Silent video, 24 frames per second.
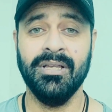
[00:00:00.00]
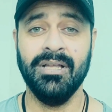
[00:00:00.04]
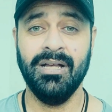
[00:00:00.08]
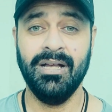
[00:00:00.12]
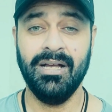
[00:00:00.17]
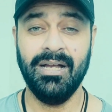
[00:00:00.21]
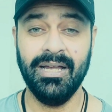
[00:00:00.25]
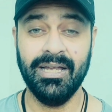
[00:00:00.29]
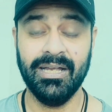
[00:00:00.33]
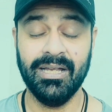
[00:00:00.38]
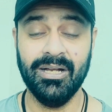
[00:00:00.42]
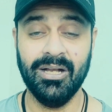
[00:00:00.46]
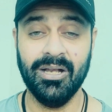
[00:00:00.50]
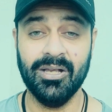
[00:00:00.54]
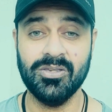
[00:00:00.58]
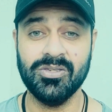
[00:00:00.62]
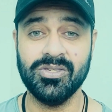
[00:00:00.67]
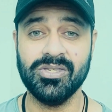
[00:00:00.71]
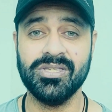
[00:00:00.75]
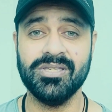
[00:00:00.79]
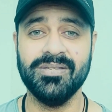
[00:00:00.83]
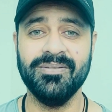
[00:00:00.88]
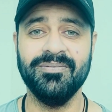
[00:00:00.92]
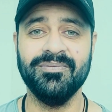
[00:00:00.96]
Hi
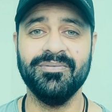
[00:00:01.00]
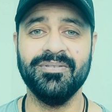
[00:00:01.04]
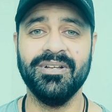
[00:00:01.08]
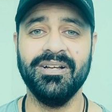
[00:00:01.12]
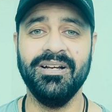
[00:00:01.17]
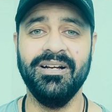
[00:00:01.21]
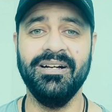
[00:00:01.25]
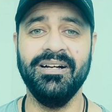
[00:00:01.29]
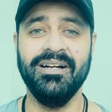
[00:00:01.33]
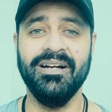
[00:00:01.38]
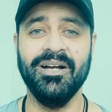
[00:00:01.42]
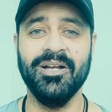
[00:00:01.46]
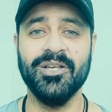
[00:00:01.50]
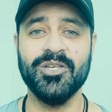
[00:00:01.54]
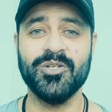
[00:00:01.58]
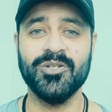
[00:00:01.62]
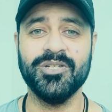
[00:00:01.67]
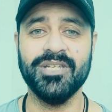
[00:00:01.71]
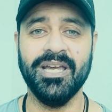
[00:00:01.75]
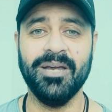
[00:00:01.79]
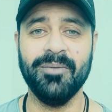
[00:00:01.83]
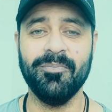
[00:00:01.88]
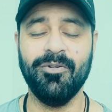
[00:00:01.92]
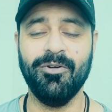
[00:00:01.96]
guys,
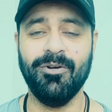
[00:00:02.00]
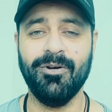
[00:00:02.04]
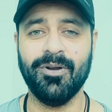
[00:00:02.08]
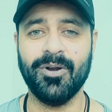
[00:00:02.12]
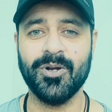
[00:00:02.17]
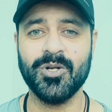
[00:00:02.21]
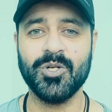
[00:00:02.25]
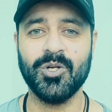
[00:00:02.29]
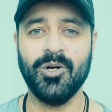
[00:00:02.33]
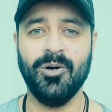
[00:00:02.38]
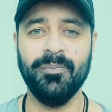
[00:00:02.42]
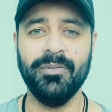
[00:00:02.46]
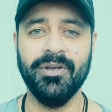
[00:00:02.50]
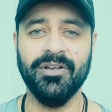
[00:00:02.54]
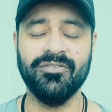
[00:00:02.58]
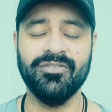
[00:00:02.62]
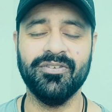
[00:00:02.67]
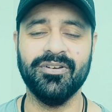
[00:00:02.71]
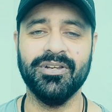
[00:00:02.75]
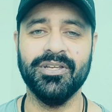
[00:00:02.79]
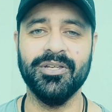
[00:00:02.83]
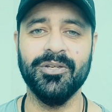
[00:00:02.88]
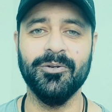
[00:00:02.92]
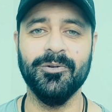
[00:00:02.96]
today I brought a topic
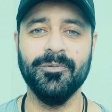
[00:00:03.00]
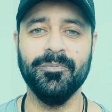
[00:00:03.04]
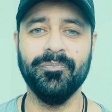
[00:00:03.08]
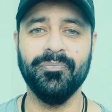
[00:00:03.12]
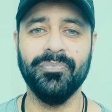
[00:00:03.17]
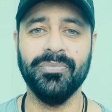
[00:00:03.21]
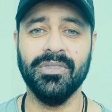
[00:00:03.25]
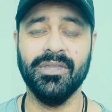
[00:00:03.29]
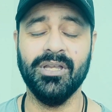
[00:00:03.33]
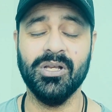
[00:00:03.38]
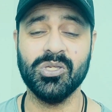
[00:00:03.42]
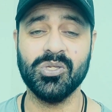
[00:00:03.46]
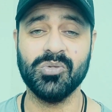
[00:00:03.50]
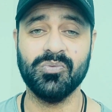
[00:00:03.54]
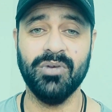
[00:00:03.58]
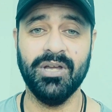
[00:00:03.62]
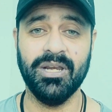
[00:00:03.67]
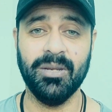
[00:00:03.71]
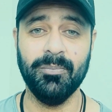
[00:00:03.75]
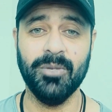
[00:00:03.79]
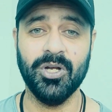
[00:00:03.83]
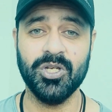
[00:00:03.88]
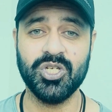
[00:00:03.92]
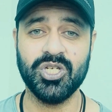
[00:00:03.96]
for you that's very
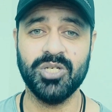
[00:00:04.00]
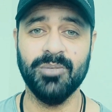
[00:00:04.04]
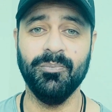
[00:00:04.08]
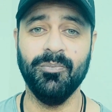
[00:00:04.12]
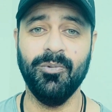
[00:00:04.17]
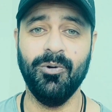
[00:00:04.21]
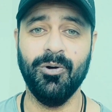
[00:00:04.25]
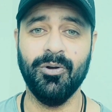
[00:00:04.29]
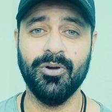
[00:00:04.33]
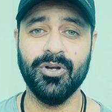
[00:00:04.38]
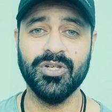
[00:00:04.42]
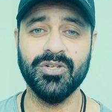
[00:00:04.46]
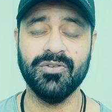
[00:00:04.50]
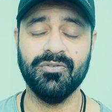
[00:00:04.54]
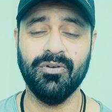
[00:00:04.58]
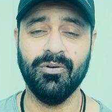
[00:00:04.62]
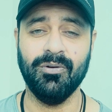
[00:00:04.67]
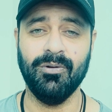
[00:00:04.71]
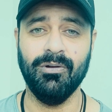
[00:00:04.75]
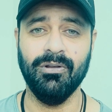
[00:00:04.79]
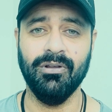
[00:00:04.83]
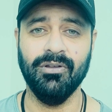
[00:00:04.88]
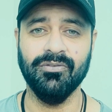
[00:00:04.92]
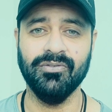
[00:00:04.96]
much important for
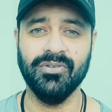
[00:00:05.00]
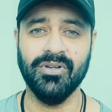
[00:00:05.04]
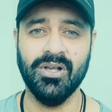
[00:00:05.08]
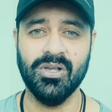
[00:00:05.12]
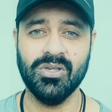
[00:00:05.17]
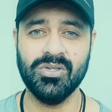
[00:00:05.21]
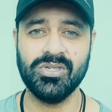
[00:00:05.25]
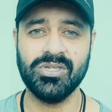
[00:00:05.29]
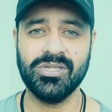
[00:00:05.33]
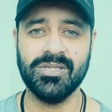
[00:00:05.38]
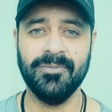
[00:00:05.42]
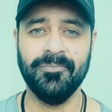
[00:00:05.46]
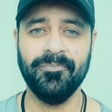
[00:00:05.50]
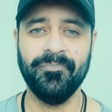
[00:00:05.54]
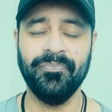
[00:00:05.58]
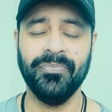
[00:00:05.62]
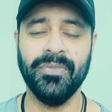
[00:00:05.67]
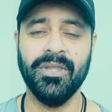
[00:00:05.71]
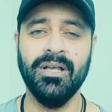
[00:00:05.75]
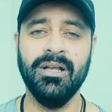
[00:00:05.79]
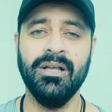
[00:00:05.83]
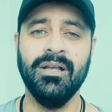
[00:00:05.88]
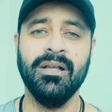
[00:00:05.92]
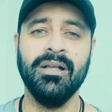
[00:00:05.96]
all of us.
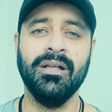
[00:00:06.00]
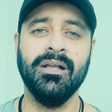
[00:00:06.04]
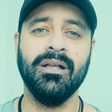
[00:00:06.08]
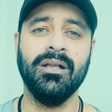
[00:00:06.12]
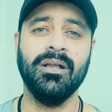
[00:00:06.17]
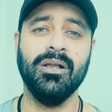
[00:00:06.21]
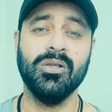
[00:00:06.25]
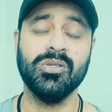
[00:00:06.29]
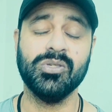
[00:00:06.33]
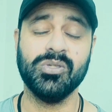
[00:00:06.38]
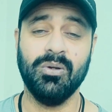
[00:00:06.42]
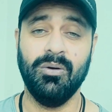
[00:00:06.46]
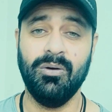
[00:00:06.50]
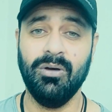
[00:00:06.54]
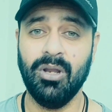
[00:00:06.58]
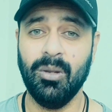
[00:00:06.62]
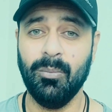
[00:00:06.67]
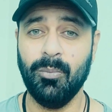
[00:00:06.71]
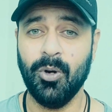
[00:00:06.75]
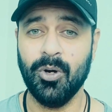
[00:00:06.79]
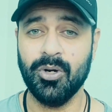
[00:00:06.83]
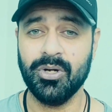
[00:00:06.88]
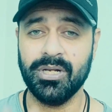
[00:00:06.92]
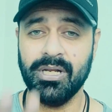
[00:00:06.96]
It's all
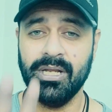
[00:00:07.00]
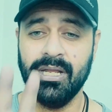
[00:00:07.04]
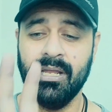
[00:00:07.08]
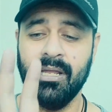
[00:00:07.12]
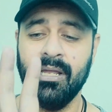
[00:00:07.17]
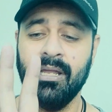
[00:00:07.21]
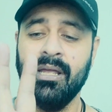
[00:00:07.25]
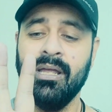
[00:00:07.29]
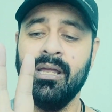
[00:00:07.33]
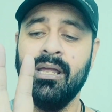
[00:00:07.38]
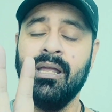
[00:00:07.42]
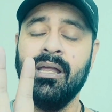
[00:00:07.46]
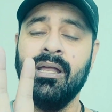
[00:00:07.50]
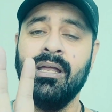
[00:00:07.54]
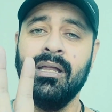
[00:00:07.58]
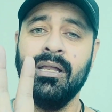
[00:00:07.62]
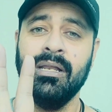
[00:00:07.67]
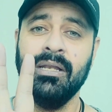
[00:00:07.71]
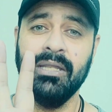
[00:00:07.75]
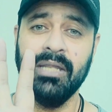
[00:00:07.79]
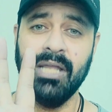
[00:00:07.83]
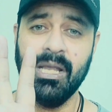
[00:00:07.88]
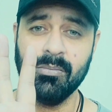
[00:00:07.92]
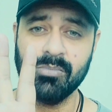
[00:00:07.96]
about
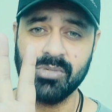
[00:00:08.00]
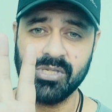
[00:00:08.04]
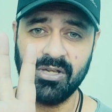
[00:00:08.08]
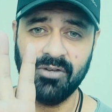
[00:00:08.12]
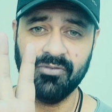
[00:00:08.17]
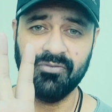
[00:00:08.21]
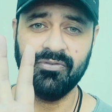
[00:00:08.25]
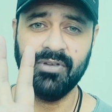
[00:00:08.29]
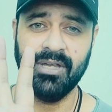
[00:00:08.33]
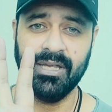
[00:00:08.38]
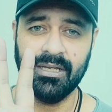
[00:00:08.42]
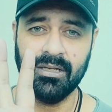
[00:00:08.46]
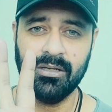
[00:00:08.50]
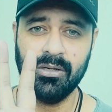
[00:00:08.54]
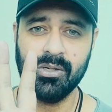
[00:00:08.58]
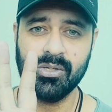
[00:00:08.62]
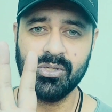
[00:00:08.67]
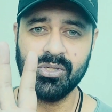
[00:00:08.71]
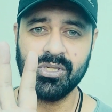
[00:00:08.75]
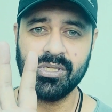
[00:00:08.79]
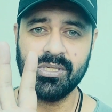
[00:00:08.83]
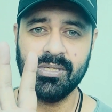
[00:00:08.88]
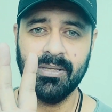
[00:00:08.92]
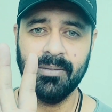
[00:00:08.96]
names of
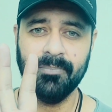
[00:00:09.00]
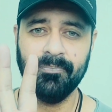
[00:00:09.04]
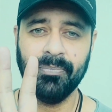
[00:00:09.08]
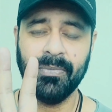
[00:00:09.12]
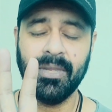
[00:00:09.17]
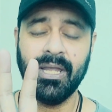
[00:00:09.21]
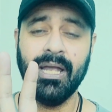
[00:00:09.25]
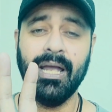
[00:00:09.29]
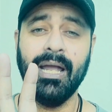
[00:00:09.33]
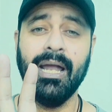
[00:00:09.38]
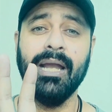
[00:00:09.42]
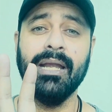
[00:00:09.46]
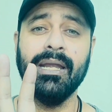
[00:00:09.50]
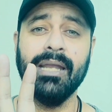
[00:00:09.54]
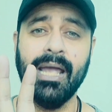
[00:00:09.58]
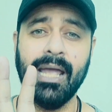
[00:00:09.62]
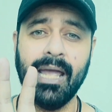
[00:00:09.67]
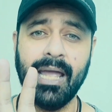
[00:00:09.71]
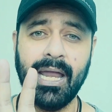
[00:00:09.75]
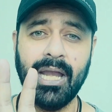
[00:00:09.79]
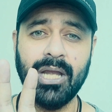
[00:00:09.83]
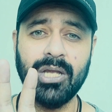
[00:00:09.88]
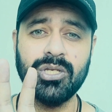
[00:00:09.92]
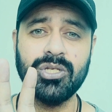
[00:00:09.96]
fingers and the
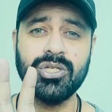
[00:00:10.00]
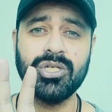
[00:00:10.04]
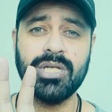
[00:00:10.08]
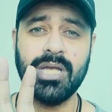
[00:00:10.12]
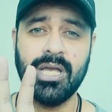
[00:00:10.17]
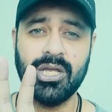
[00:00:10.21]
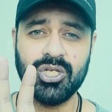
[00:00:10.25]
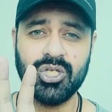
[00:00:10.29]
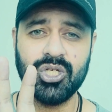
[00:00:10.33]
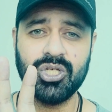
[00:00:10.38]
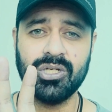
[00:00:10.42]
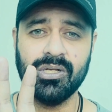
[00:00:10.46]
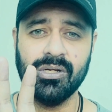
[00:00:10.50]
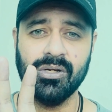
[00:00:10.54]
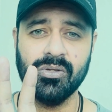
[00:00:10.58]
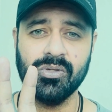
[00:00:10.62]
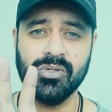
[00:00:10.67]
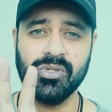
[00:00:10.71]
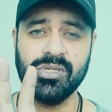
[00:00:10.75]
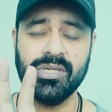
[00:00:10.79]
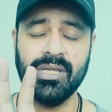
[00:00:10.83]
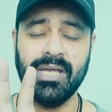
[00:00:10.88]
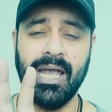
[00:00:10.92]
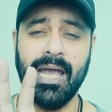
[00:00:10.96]
hand
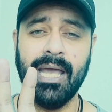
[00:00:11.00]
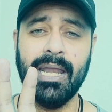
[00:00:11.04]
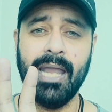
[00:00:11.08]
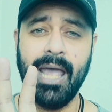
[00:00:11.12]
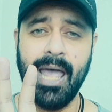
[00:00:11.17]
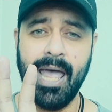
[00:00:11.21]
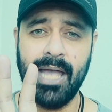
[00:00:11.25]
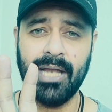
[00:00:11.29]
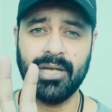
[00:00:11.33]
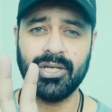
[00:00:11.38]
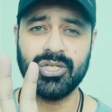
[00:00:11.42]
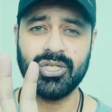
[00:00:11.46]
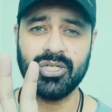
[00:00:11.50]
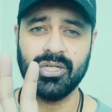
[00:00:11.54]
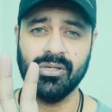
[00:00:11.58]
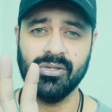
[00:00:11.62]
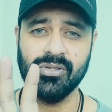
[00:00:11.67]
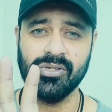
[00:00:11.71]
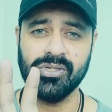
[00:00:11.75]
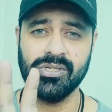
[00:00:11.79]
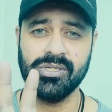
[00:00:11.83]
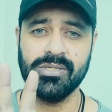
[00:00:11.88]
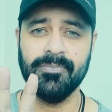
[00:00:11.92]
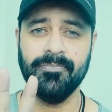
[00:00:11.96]
gestures and
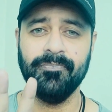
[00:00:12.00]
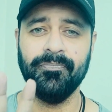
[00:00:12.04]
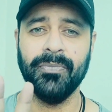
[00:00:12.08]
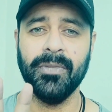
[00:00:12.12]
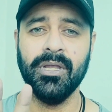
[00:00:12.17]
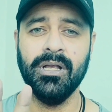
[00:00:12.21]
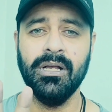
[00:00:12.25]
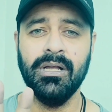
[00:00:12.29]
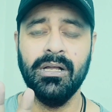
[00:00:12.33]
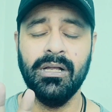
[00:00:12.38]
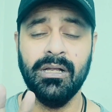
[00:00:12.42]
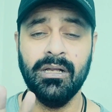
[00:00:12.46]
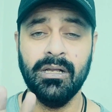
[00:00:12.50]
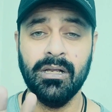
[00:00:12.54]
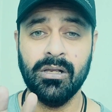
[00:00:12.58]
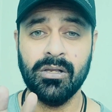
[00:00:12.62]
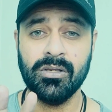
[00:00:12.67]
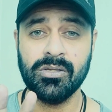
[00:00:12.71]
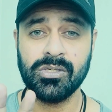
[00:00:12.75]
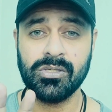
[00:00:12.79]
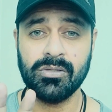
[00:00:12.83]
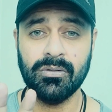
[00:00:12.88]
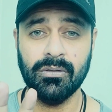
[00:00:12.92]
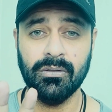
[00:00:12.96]
actions.
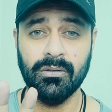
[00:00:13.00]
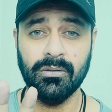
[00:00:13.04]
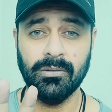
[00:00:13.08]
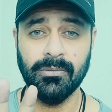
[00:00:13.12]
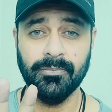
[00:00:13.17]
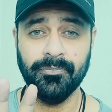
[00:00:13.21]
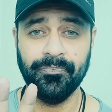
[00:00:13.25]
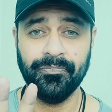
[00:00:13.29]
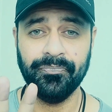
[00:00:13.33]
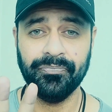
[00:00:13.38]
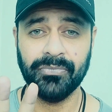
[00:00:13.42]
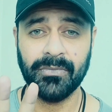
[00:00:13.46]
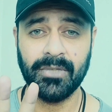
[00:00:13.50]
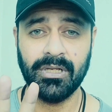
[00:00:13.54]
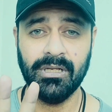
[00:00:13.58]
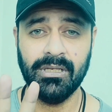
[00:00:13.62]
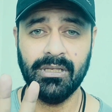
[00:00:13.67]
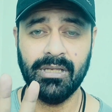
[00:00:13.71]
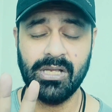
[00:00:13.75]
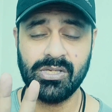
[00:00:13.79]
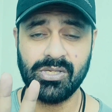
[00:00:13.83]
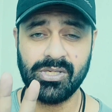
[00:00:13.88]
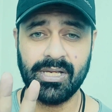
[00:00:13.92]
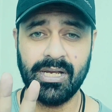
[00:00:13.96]
So
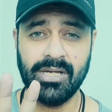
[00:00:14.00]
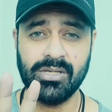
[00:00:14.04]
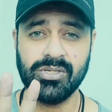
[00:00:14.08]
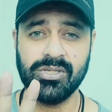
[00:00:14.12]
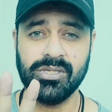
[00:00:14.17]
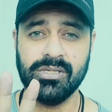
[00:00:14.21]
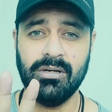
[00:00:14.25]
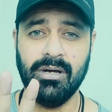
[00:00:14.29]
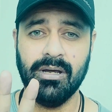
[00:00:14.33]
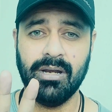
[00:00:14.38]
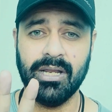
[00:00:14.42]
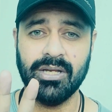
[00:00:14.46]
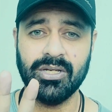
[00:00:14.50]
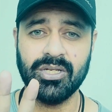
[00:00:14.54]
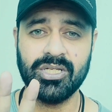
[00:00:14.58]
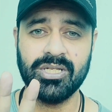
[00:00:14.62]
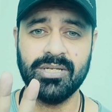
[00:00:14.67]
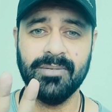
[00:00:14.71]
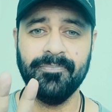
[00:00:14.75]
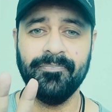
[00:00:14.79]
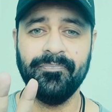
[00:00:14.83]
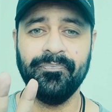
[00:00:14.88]
let's get started.